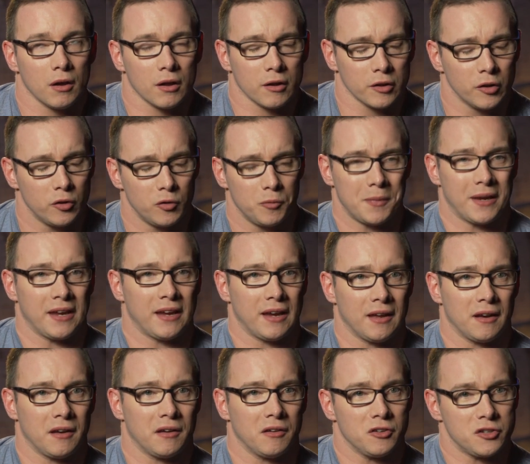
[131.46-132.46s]
clued
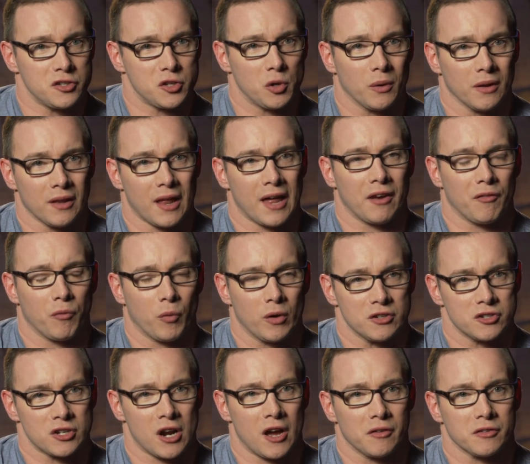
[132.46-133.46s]
me in to a lot of
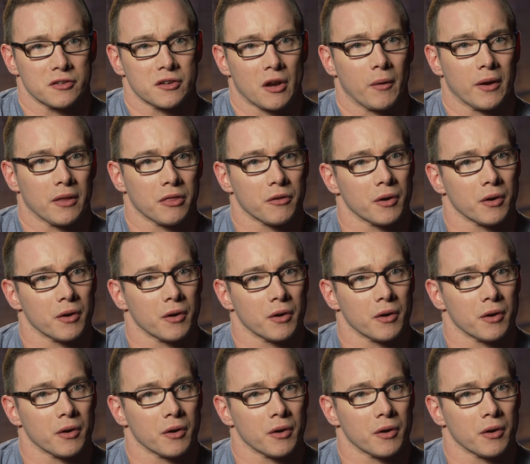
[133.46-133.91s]
what John was going